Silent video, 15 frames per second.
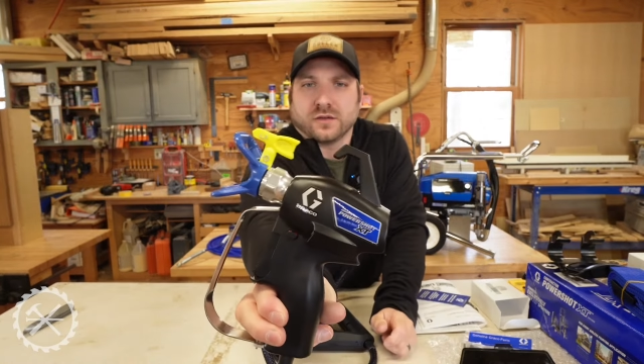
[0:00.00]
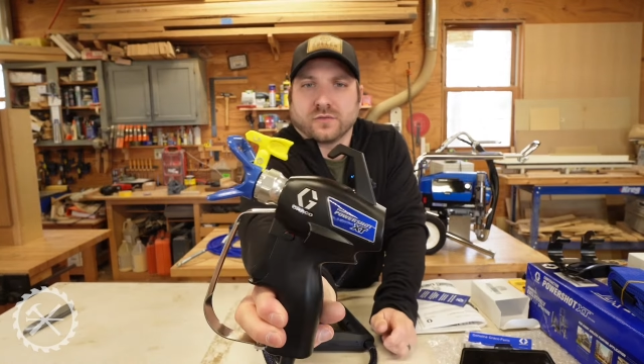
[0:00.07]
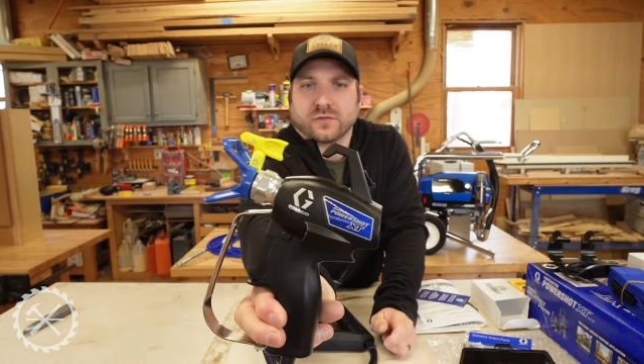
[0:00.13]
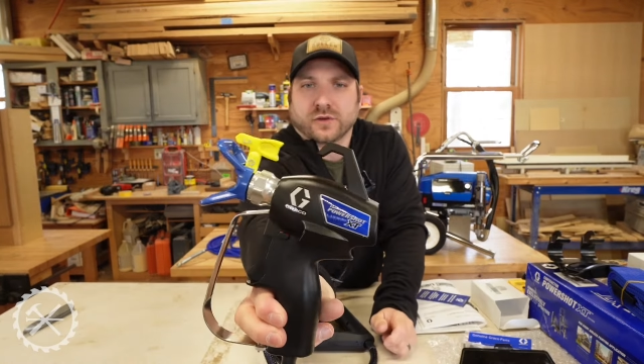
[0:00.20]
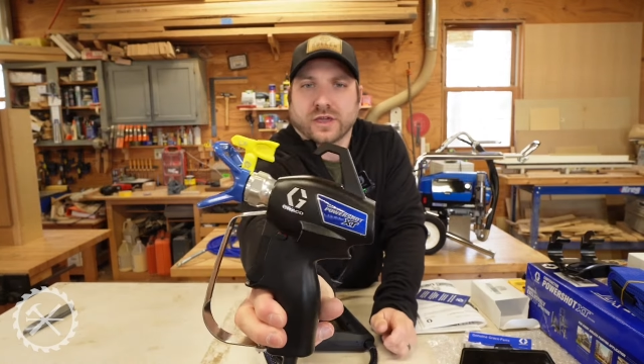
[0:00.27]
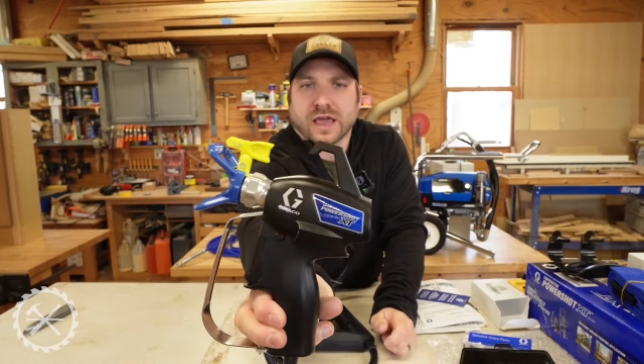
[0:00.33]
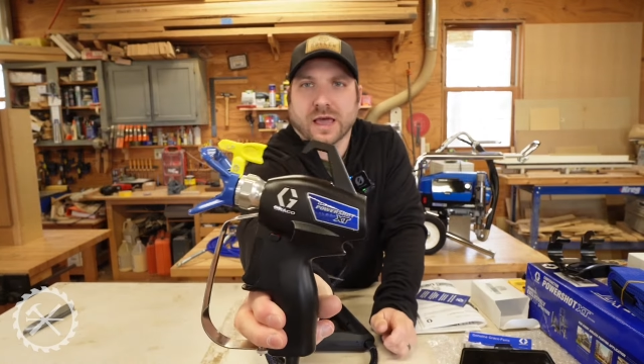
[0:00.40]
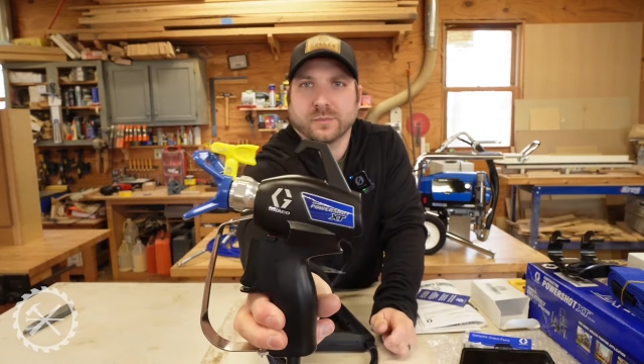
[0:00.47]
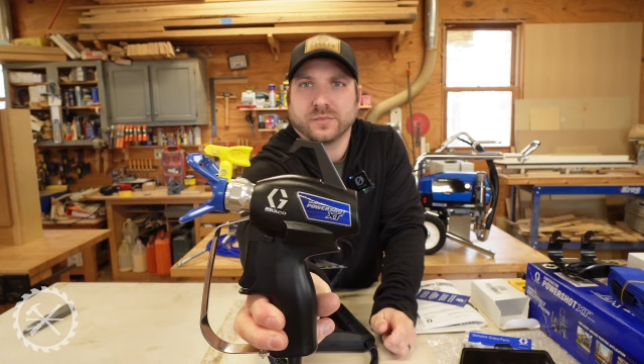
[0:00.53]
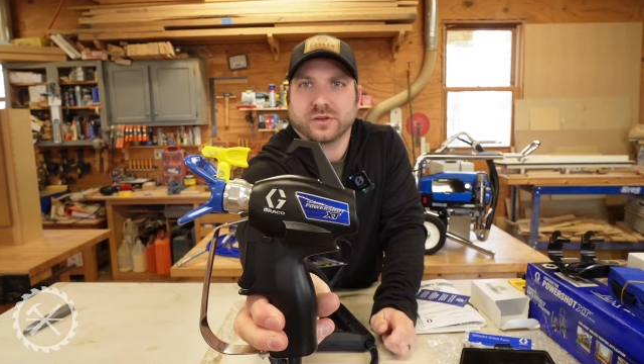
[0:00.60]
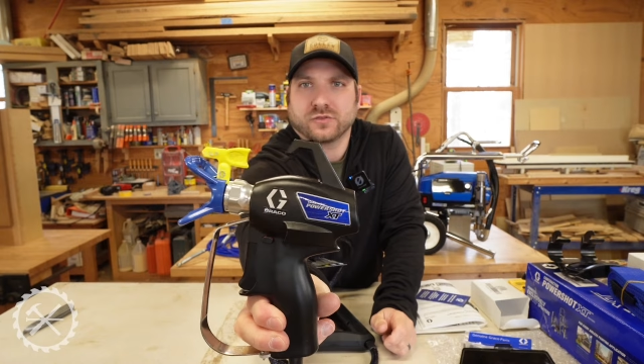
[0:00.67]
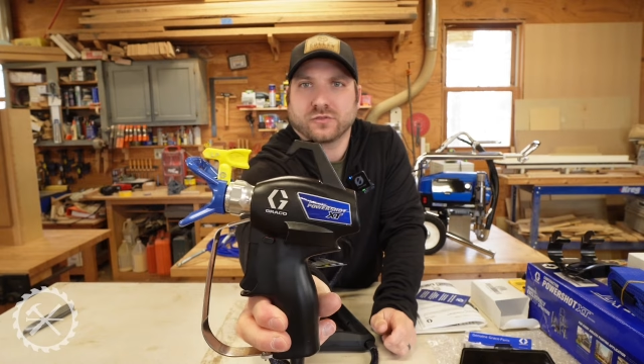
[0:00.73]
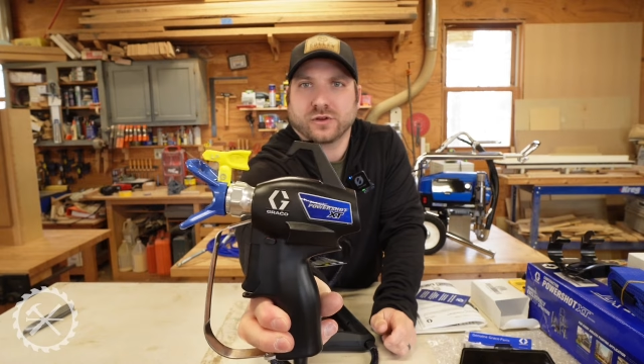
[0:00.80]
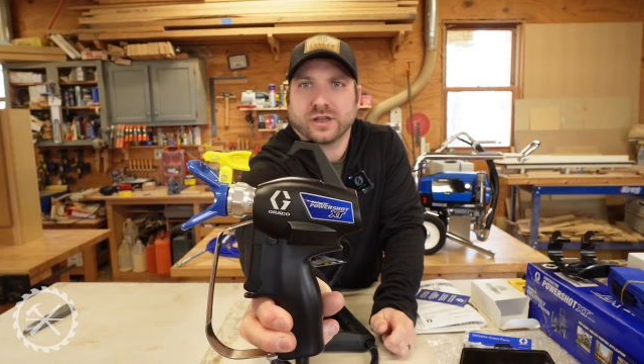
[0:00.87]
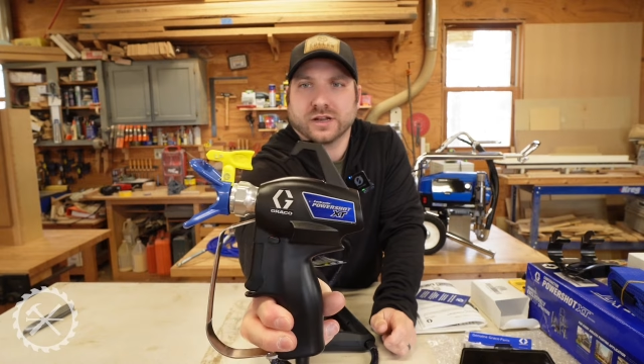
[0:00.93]
for
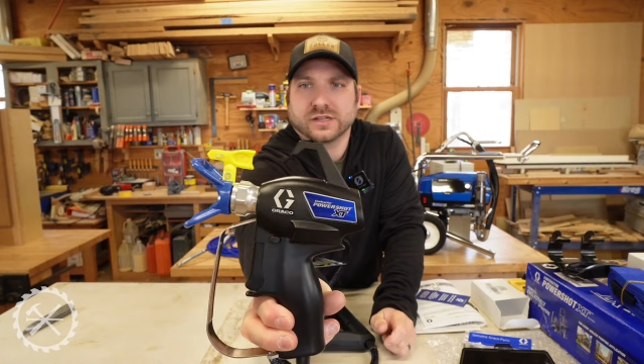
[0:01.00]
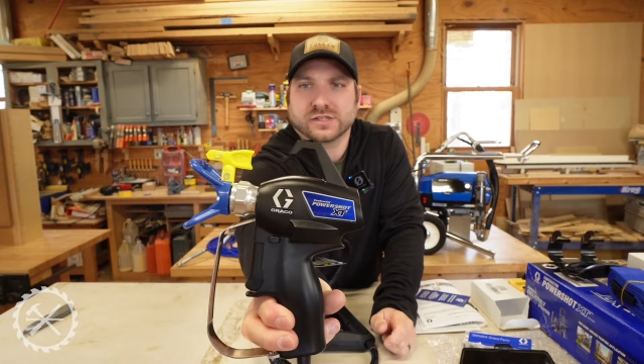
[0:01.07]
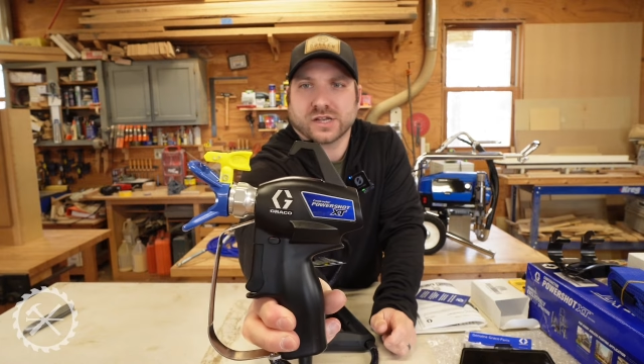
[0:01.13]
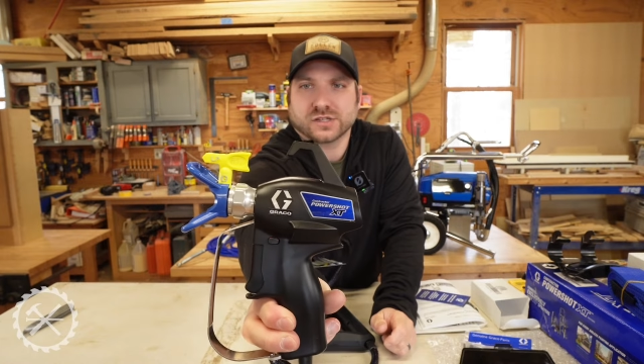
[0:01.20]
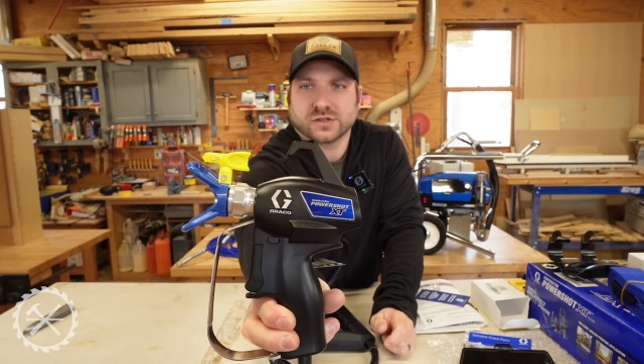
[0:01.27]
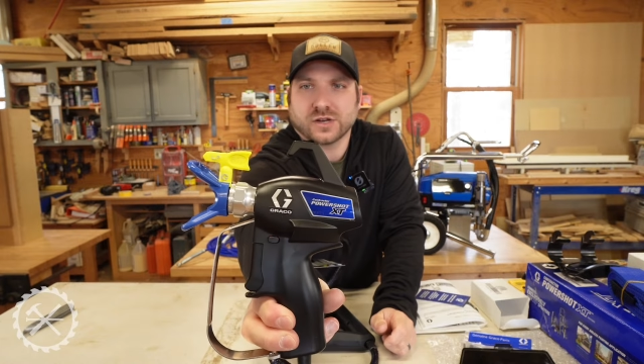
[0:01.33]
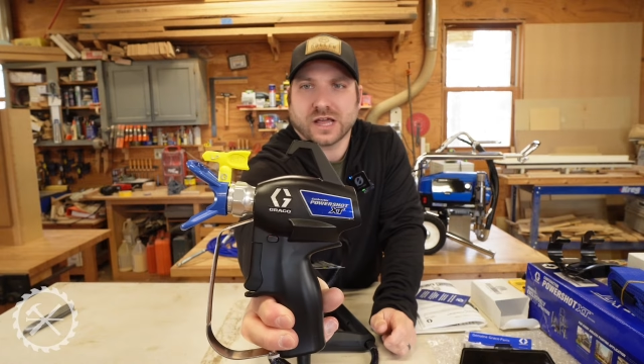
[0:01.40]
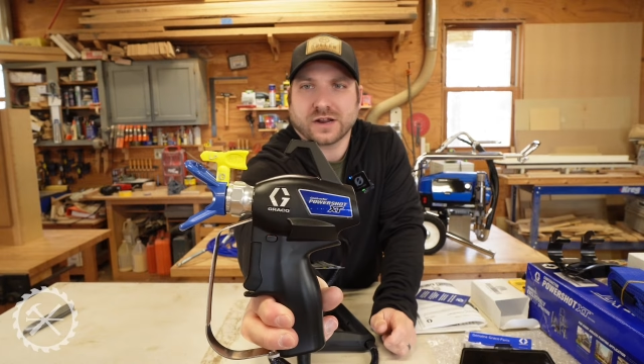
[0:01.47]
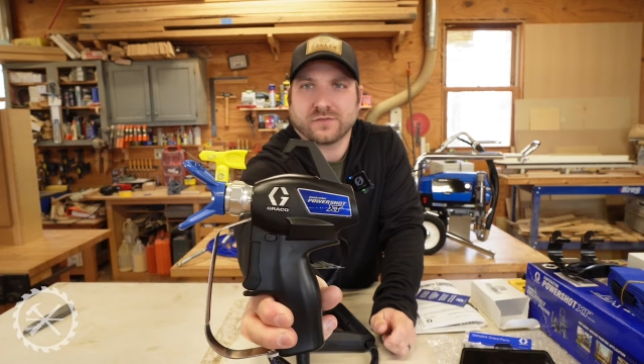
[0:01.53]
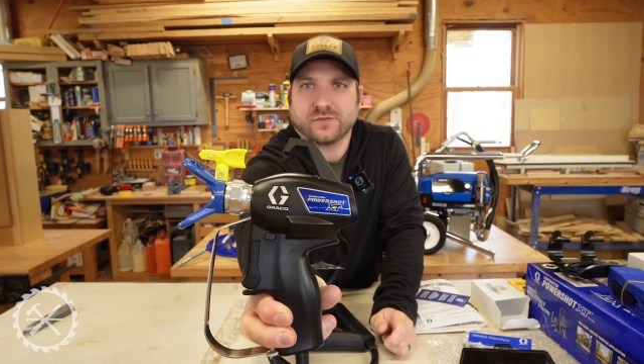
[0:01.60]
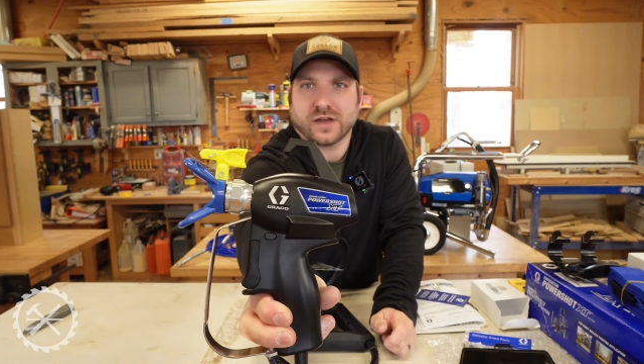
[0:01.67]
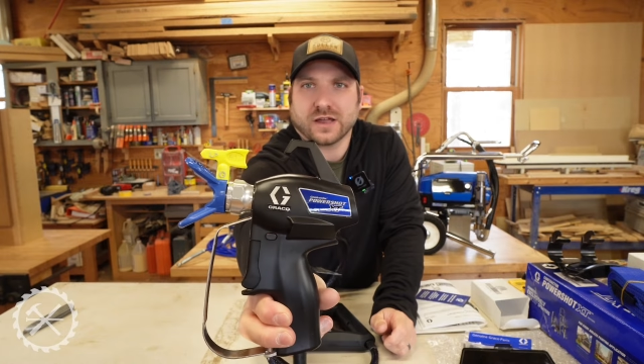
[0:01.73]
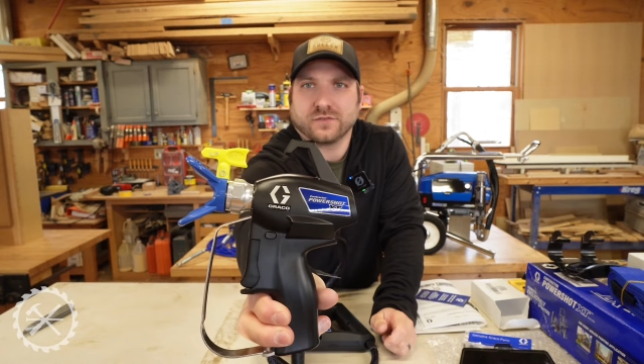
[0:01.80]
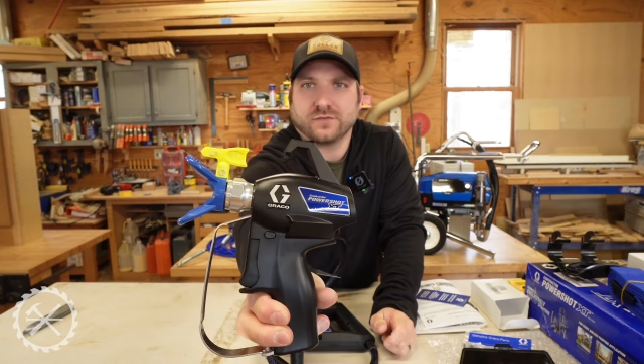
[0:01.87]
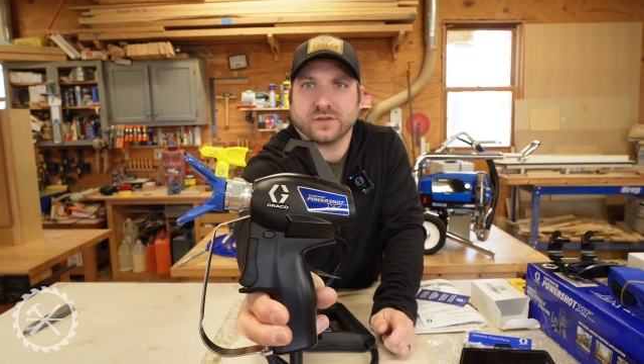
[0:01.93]
cabinetry, and it's also not a fine